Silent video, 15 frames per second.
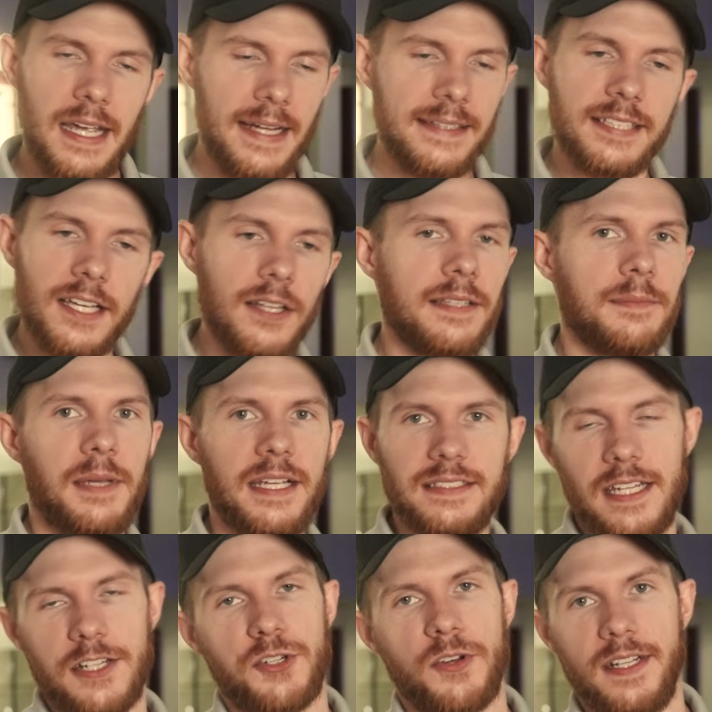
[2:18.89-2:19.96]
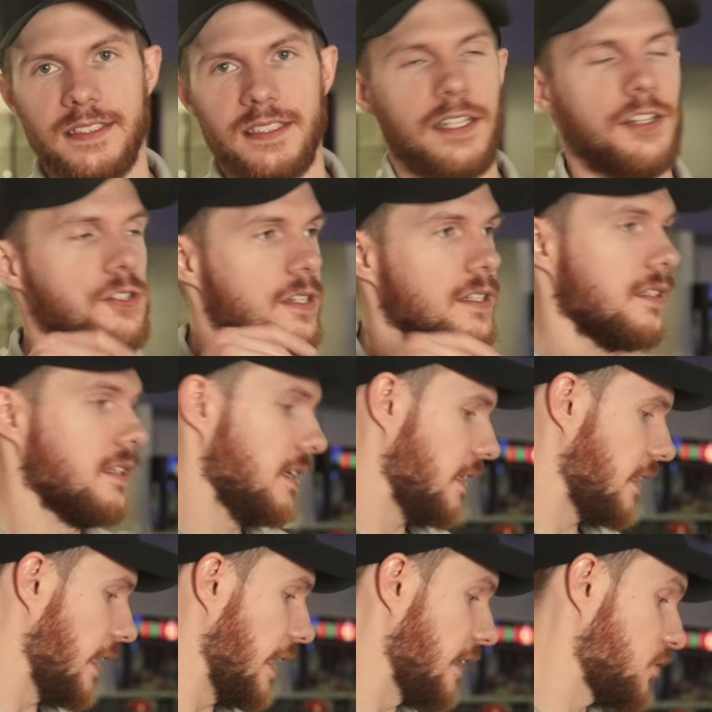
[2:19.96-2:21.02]
until it makes that transition.
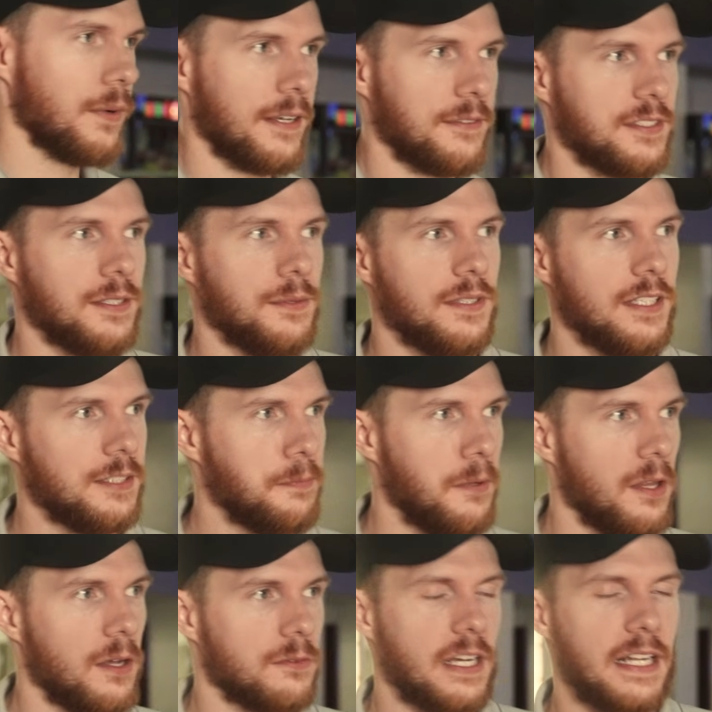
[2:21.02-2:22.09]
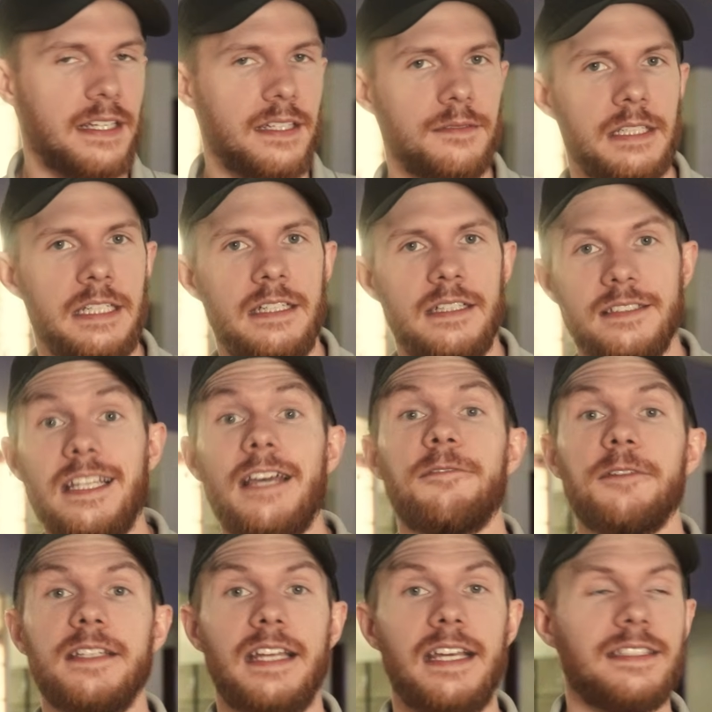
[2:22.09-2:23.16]
And what I've seen with this ball already,
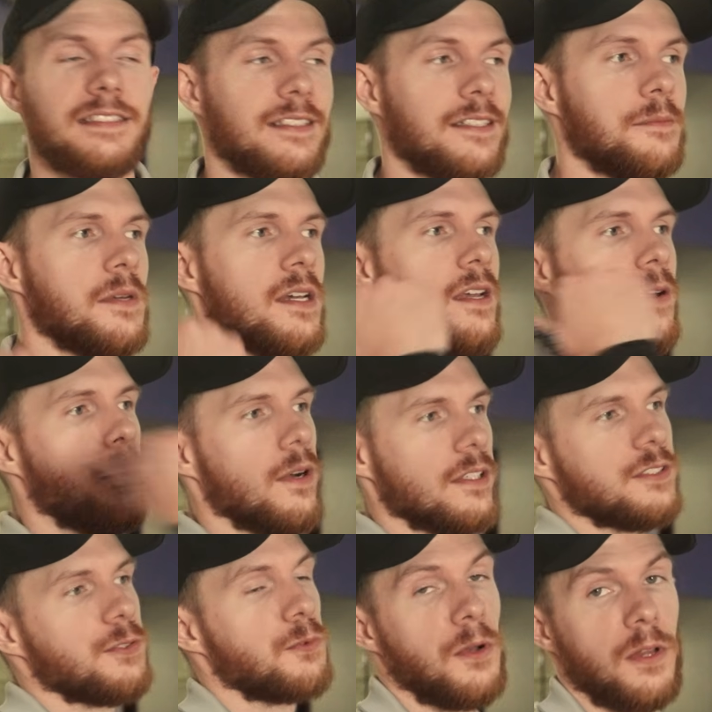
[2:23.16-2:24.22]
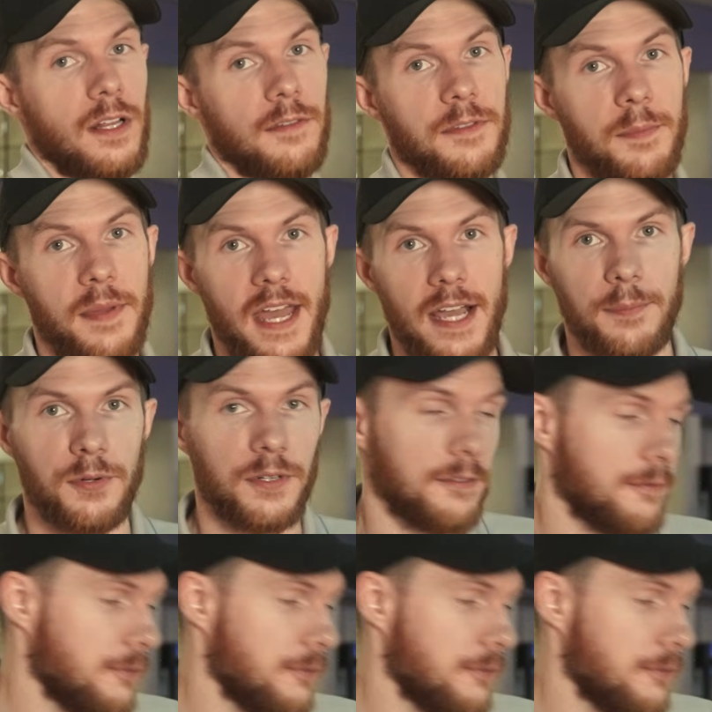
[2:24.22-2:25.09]
definitely an asim, wants to roll off the back pretty